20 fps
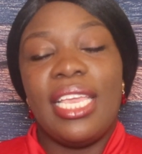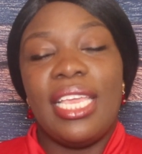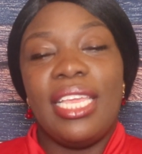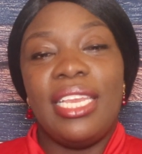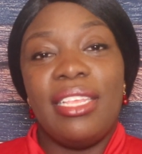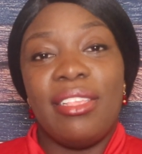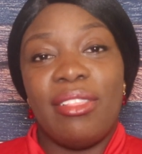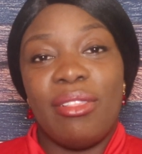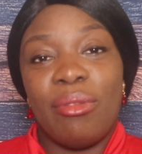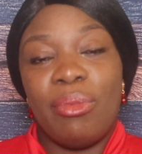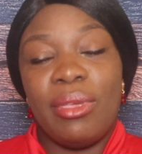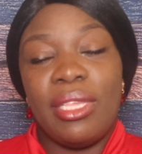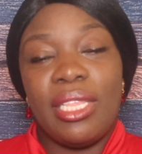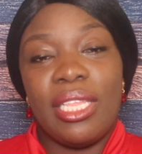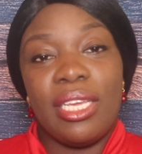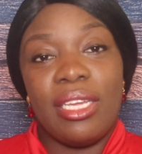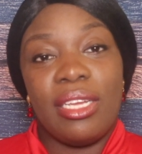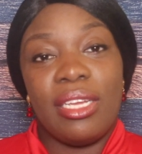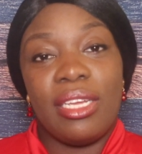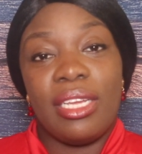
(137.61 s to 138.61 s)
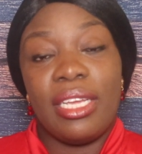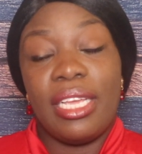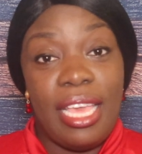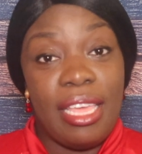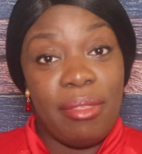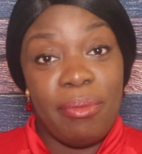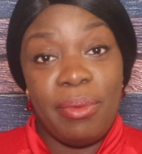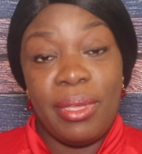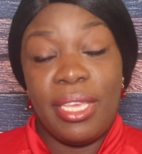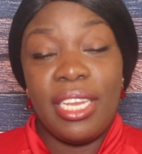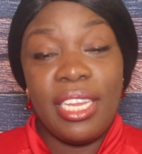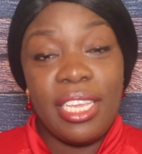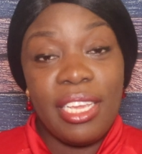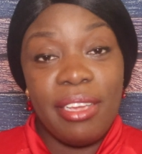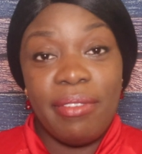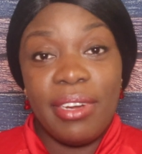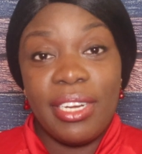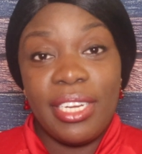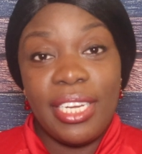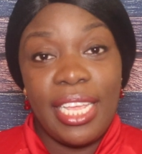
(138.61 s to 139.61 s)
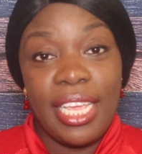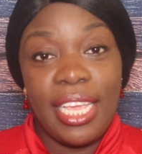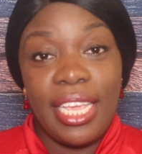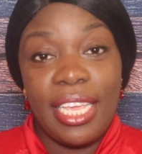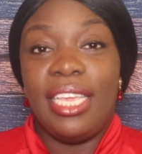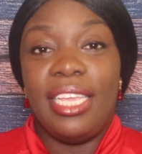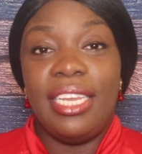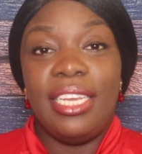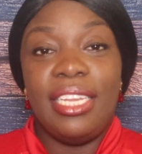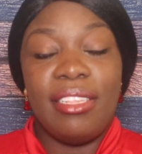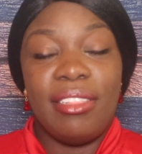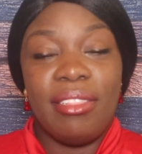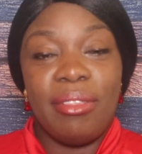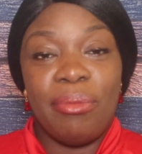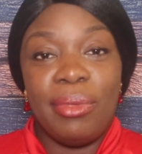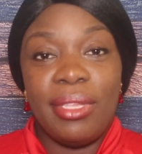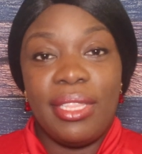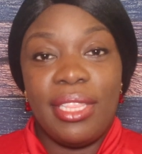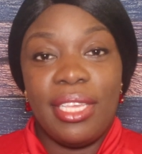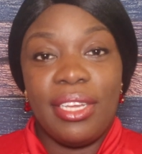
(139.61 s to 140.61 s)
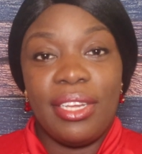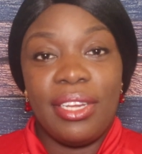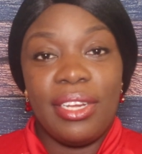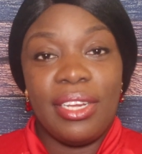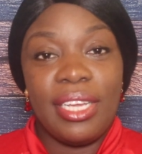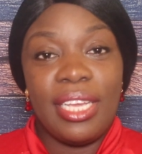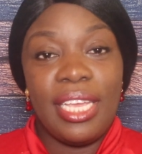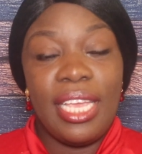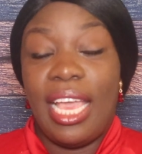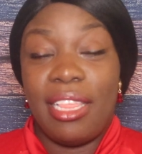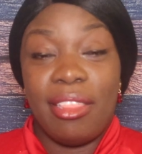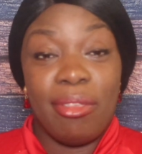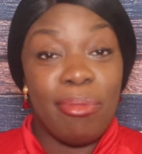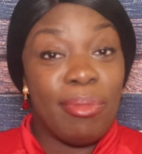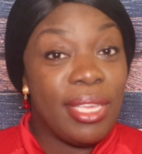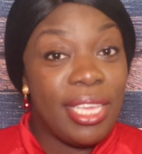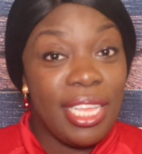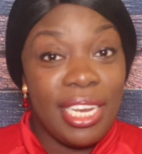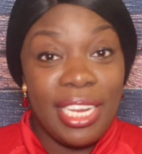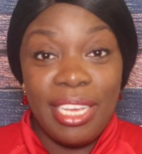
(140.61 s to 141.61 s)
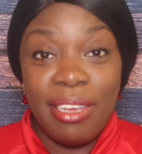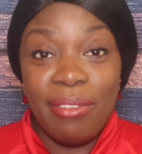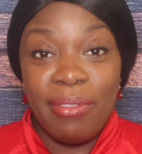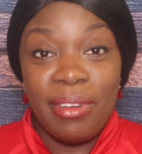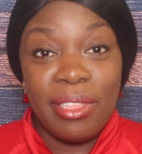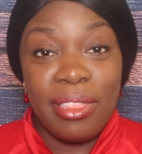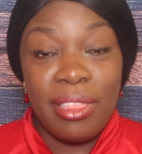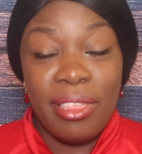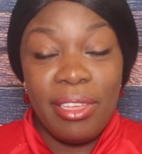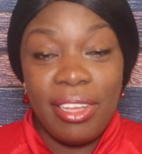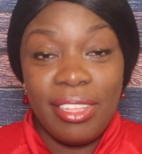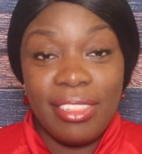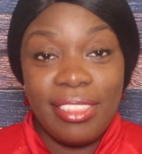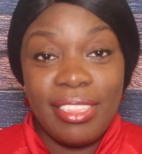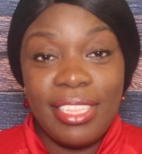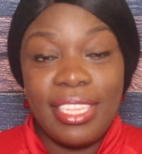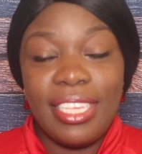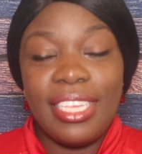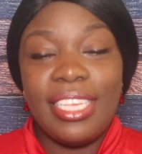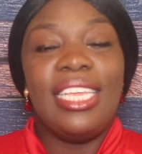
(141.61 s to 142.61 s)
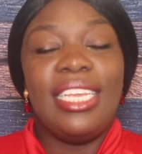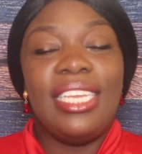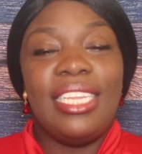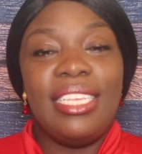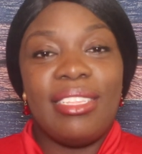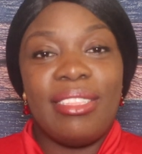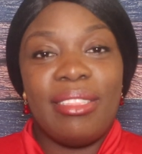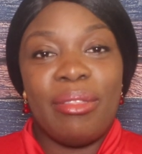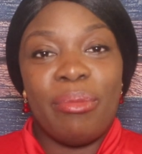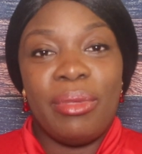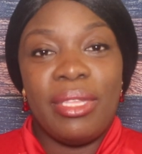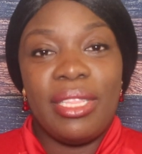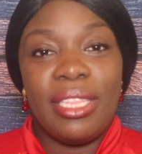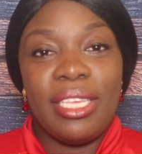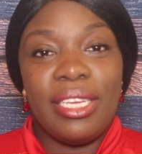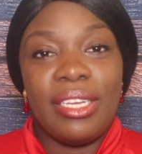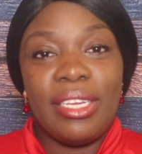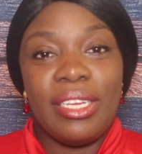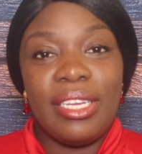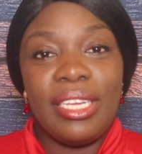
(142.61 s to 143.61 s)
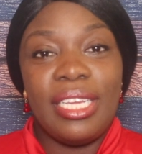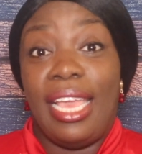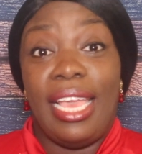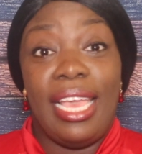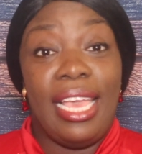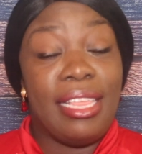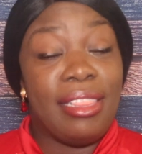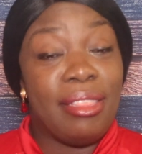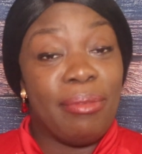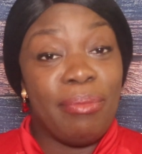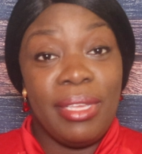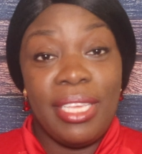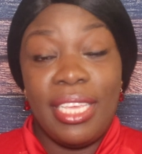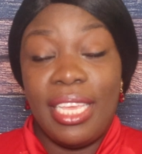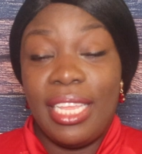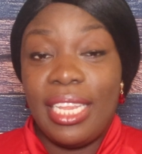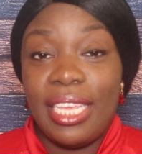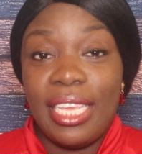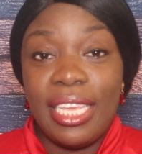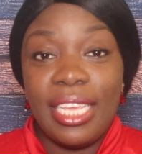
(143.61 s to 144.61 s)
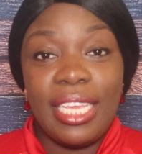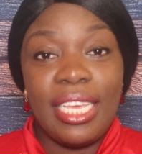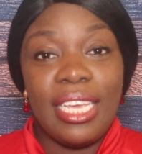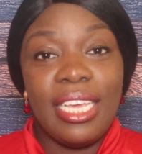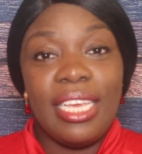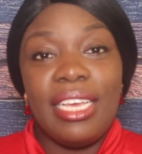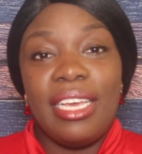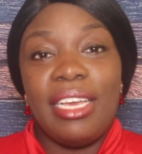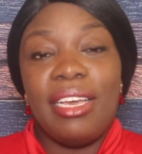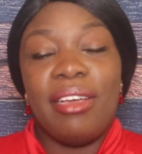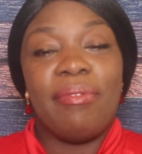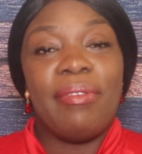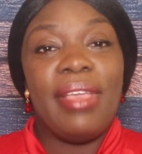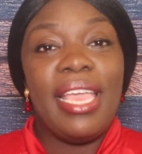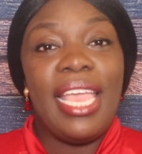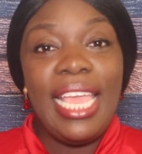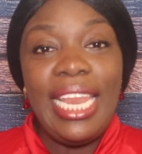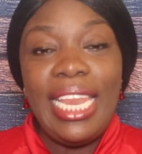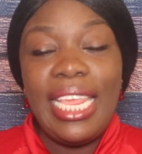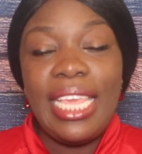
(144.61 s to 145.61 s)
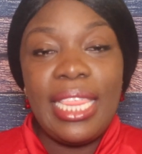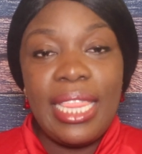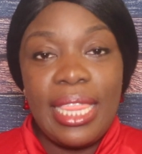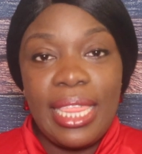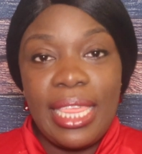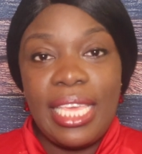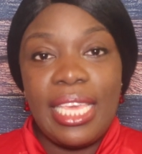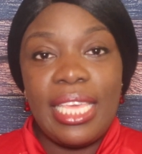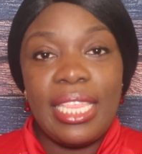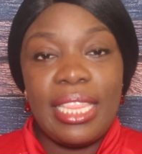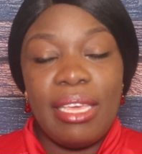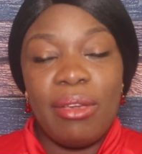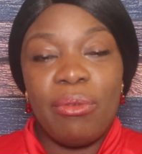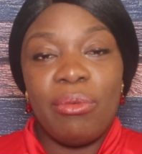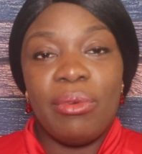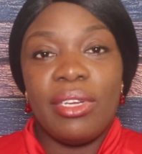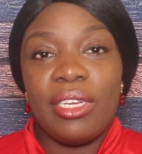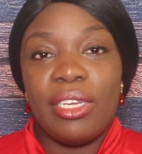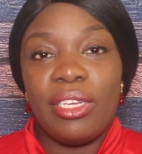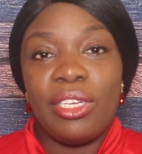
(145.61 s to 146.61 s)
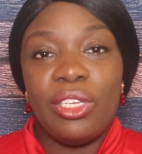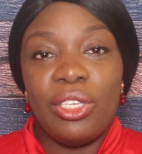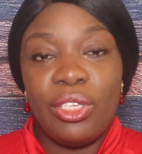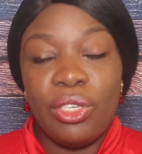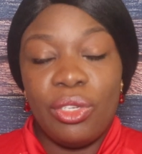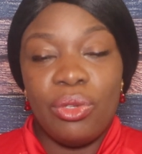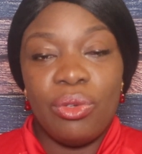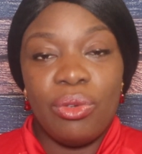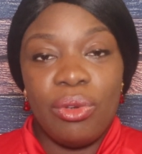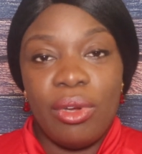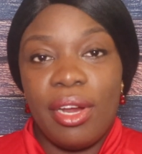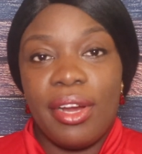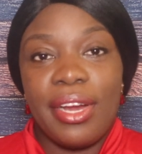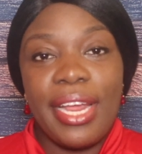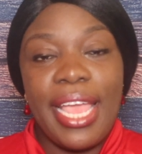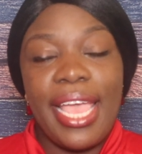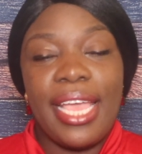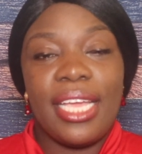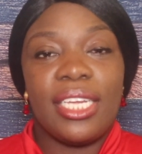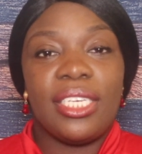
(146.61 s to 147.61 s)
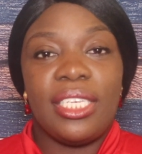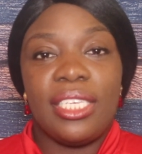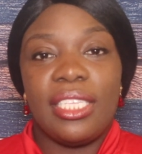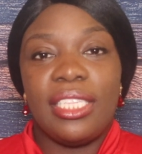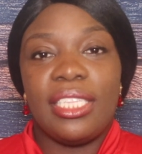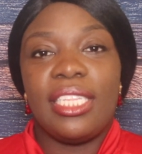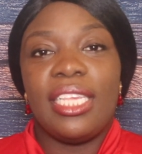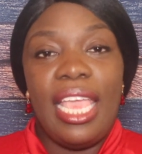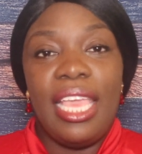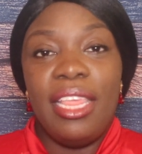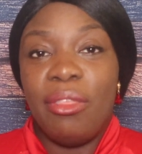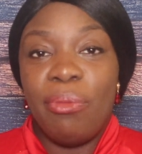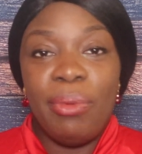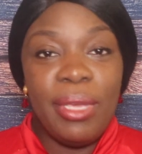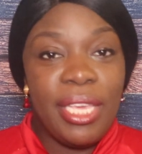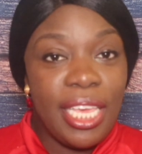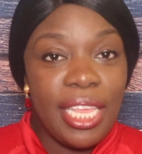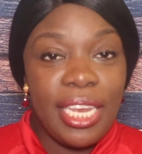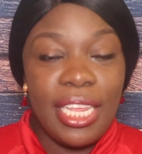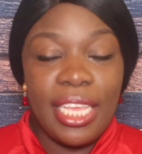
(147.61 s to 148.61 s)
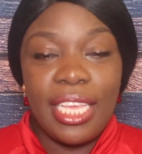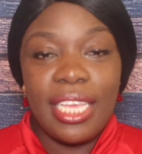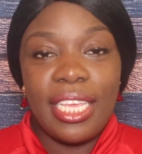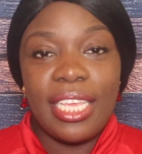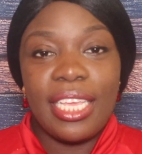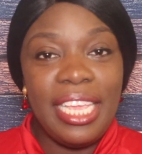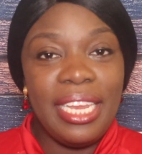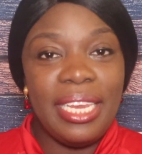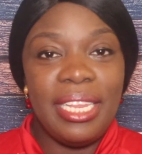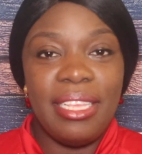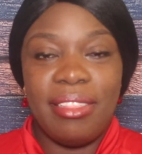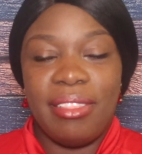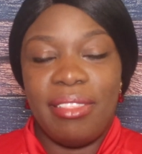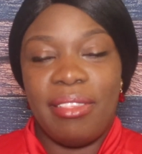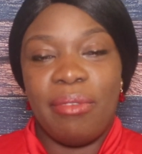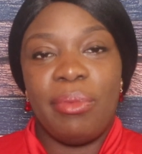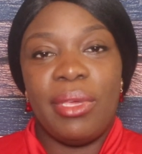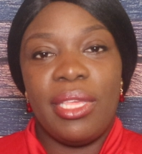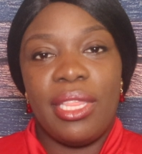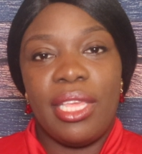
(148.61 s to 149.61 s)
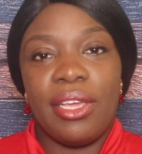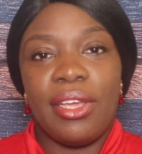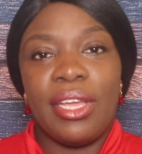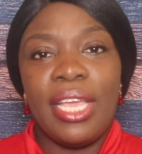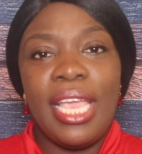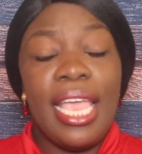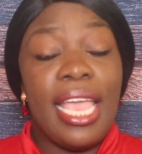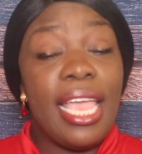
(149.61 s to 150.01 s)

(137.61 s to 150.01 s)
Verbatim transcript: He needs to be there at the beginning of our day. He needs to be there at the beginning of our thoughts. He needs to be there at the beginning of anything that we're going to do, our actions. In the beginning, he needs to be there.